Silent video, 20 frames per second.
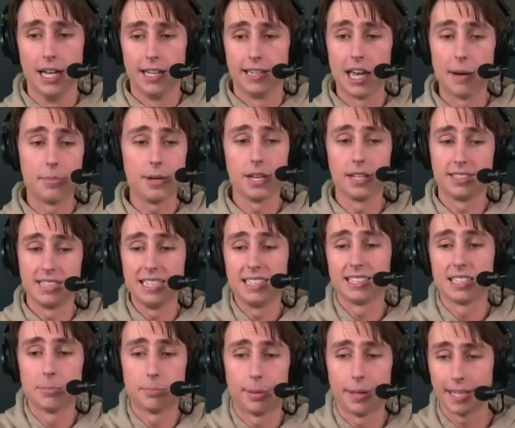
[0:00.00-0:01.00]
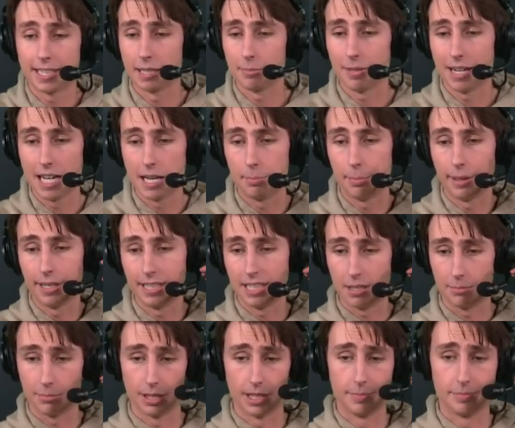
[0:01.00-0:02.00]
that'd be a decent pick in my
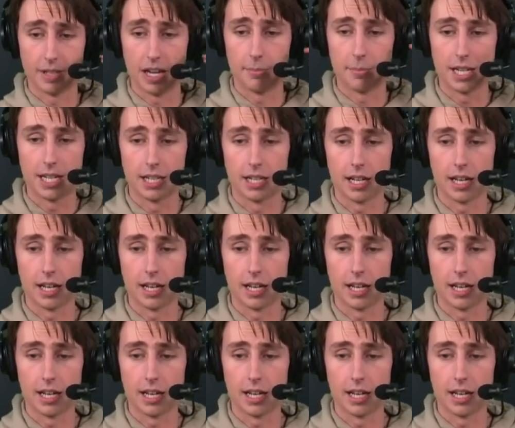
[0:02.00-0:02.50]
opinion. But, I mean,